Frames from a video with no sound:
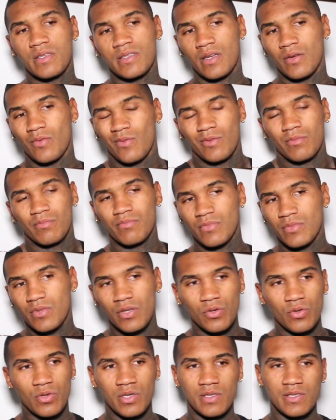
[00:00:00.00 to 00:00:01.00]
So what,
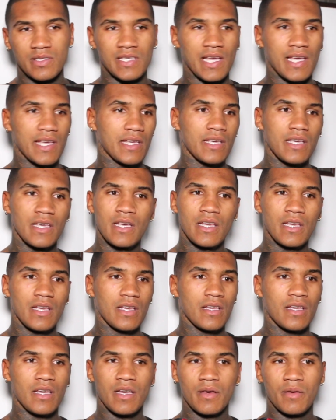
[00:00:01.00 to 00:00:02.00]
who can say
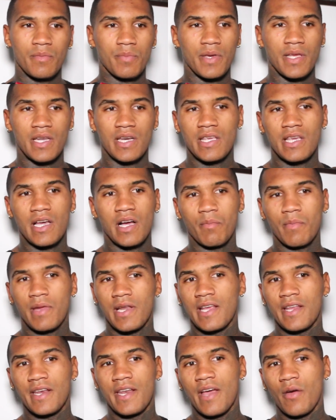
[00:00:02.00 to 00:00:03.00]
uh, being a young
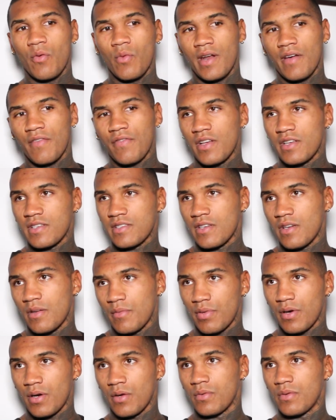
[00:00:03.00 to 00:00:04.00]
millionaire when I first
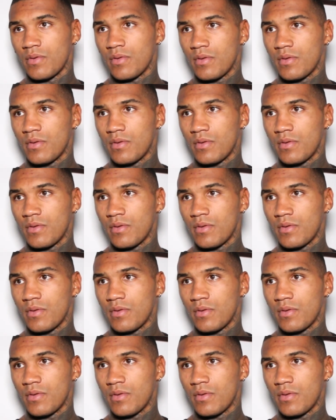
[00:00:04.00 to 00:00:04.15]
turned pro?